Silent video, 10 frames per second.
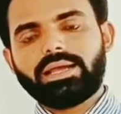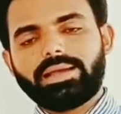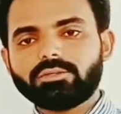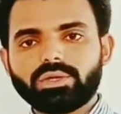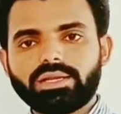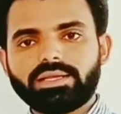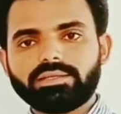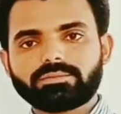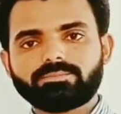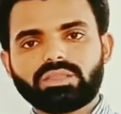as well
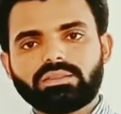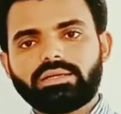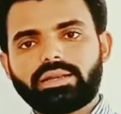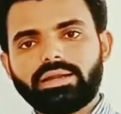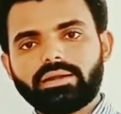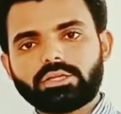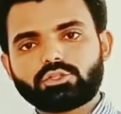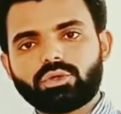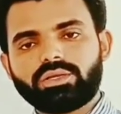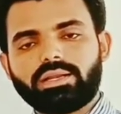as the trend
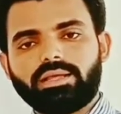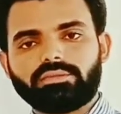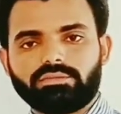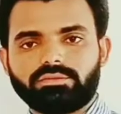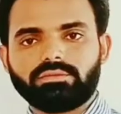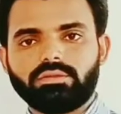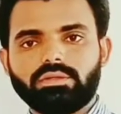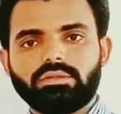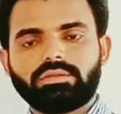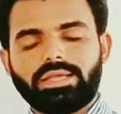ratio analysis.
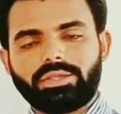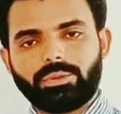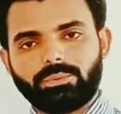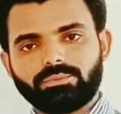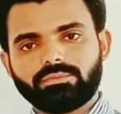Thank you.